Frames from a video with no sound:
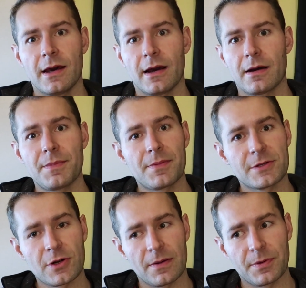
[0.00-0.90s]
Maybe
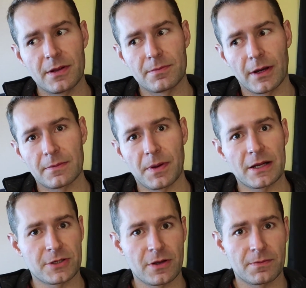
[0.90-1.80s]
drop in. My
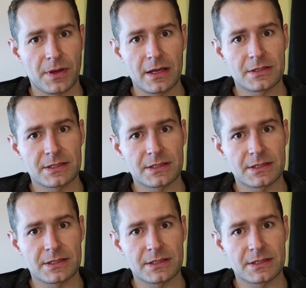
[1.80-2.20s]
Patreon page